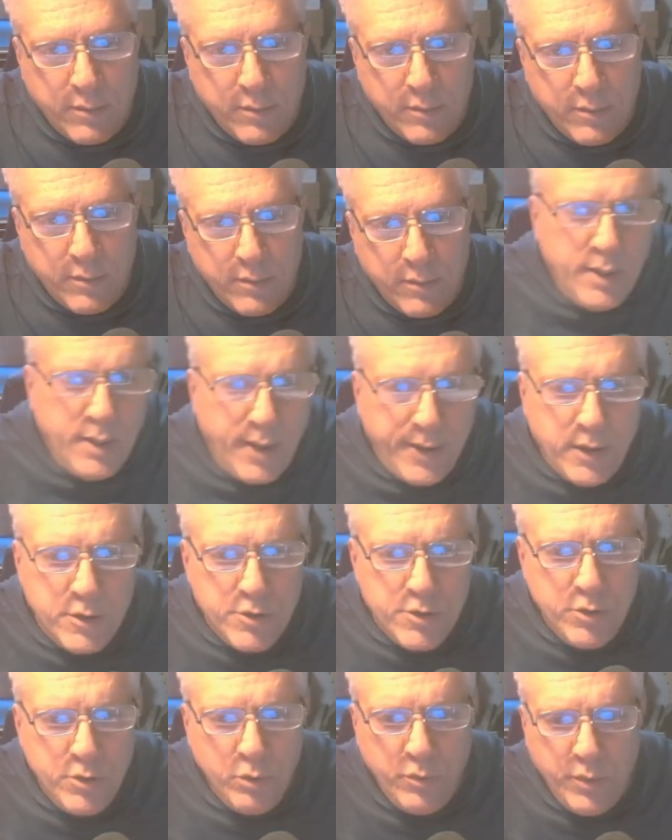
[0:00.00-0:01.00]
And I can
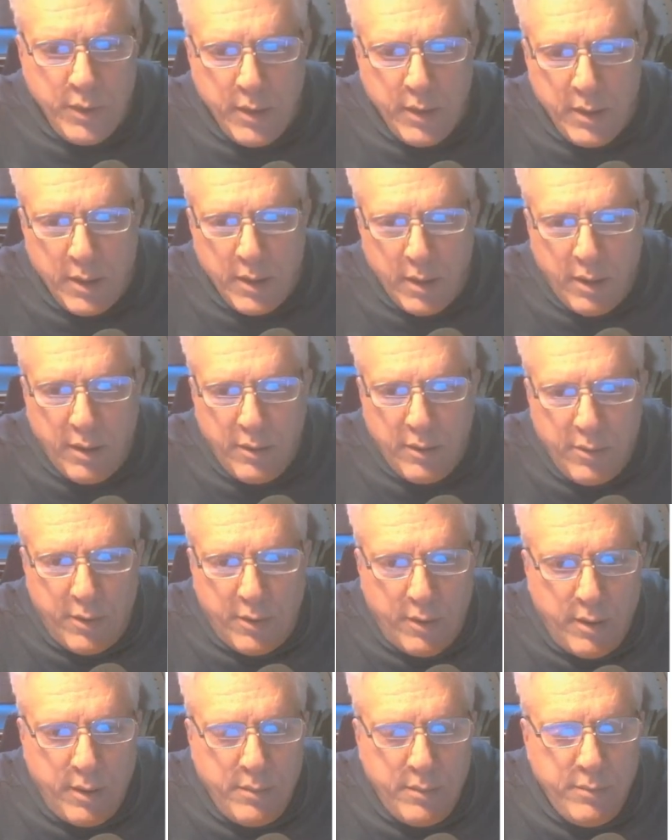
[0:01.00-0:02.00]
shoot the
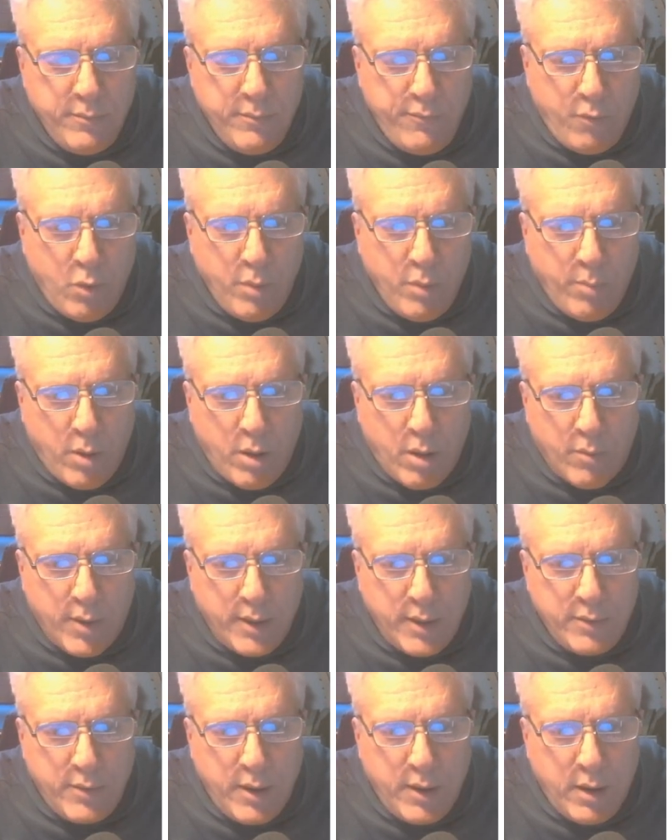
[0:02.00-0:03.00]
4-ball
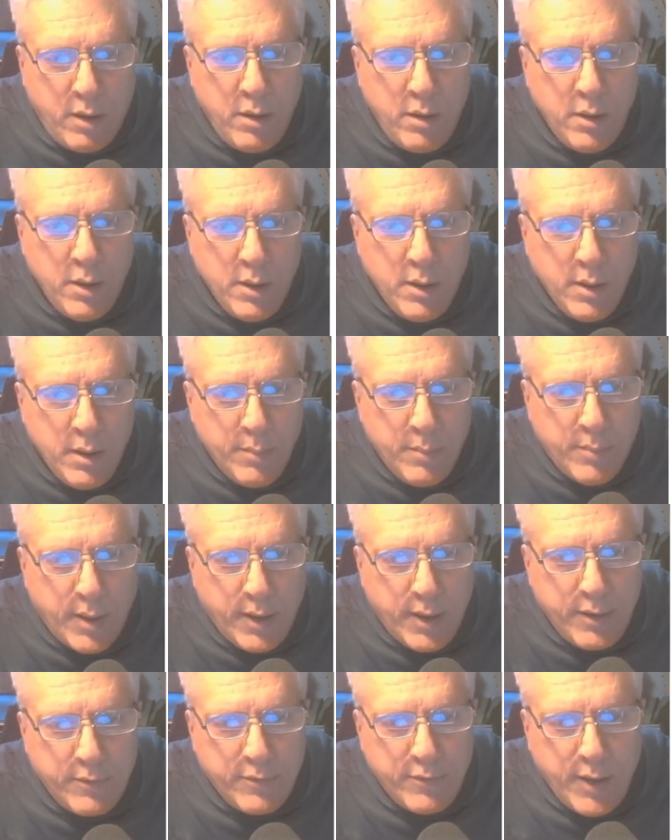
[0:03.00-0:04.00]
right there, but
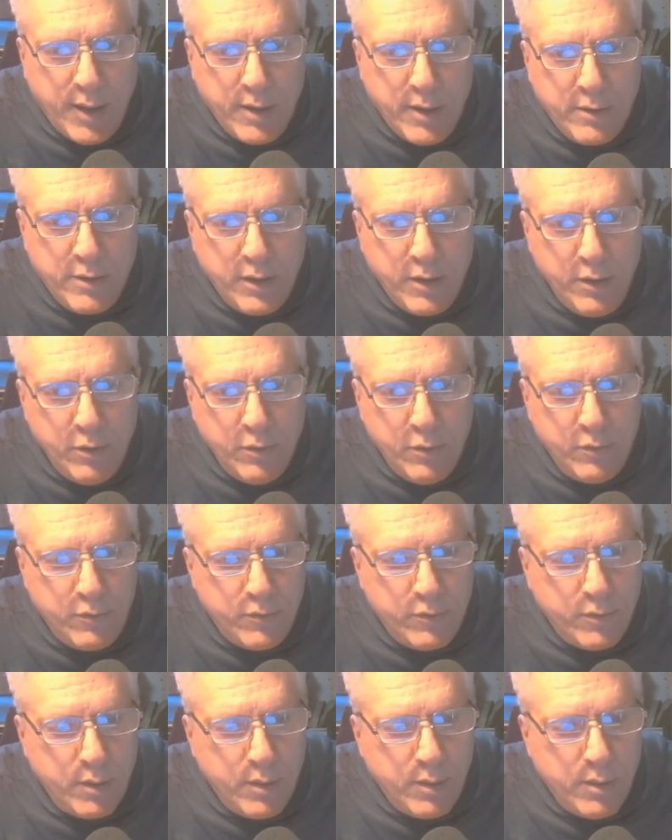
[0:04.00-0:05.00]
I decided to
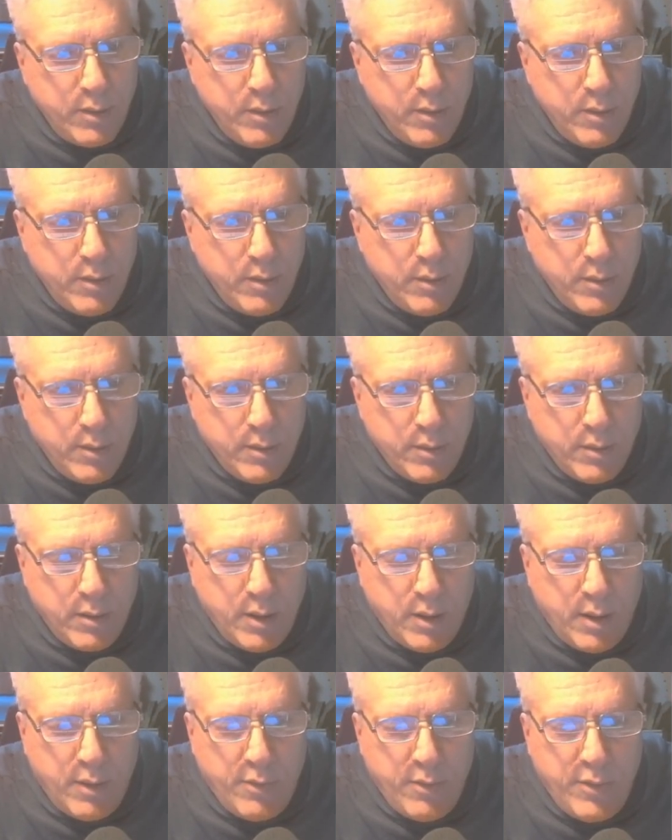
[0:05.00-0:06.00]
use
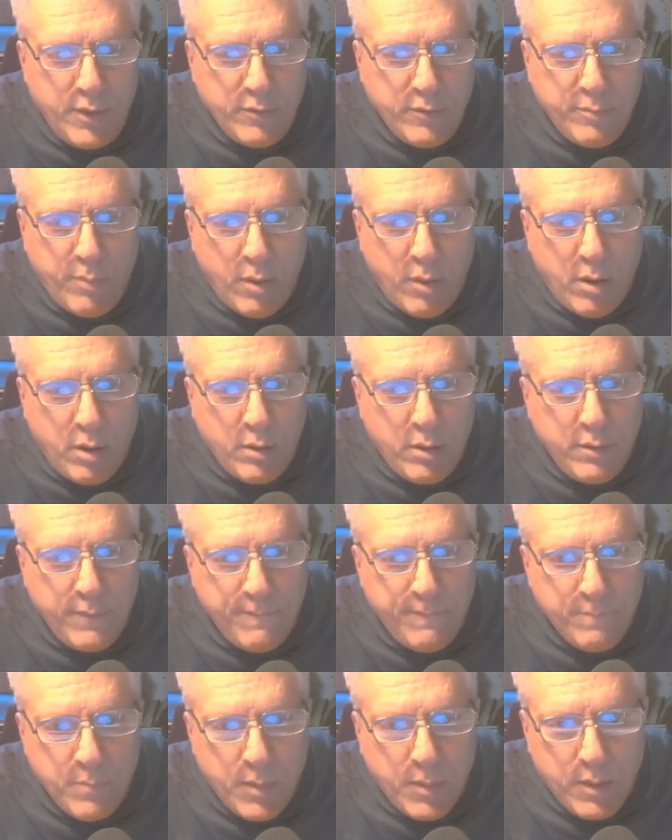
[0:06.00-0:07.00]
this ball
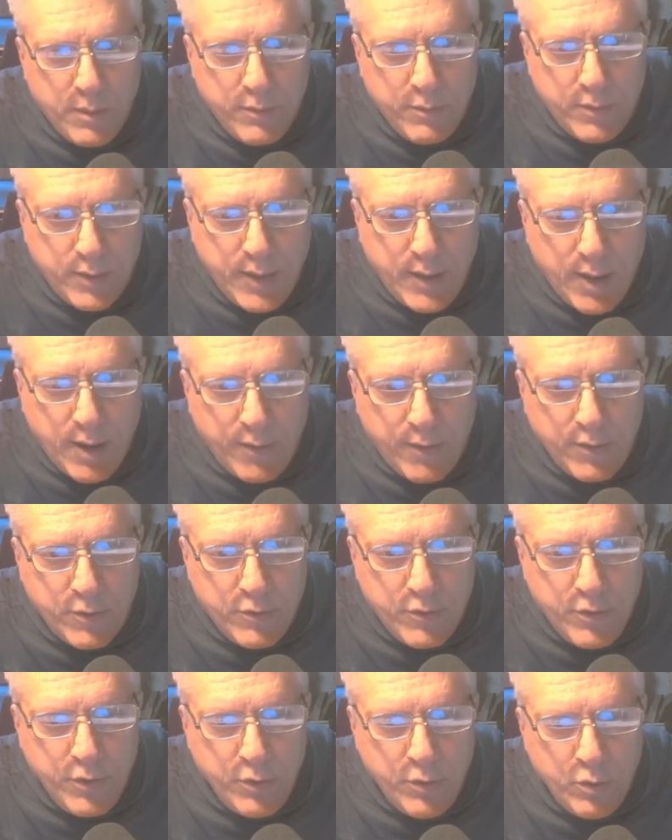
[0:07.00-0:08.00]
to get on the
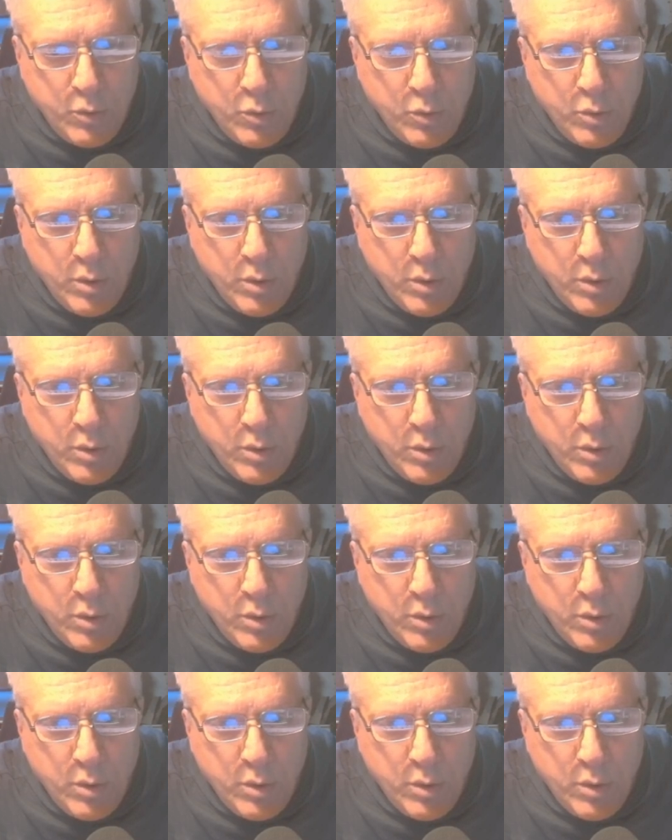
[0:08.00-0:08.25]
2.